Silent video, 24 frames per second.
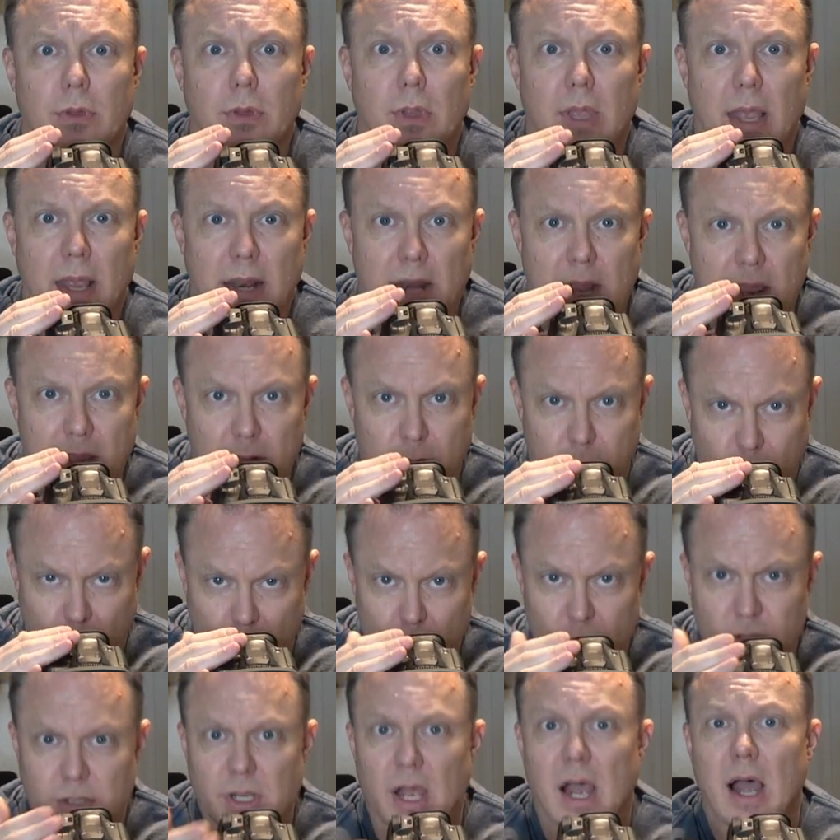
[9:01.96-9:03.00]
and it
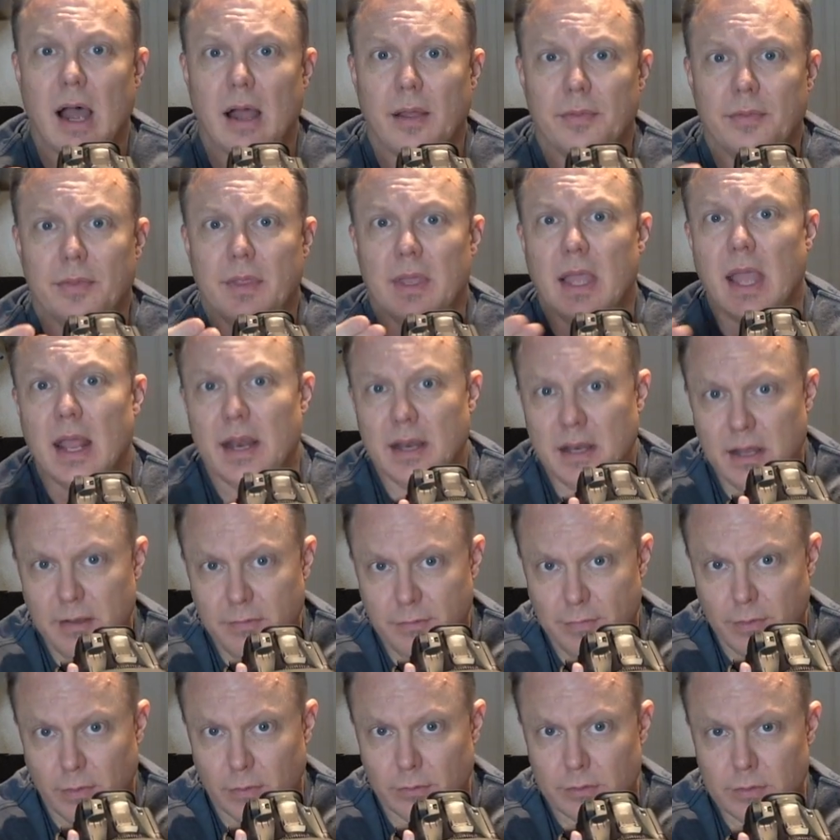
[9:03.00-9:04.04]
turns on the ND
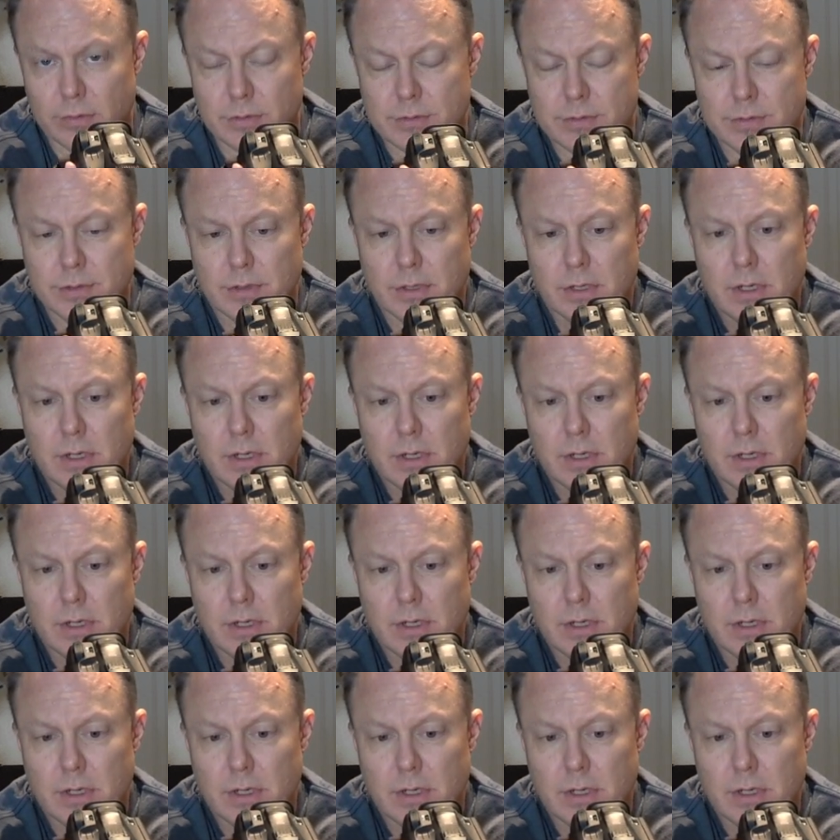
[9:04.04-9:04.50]
filters.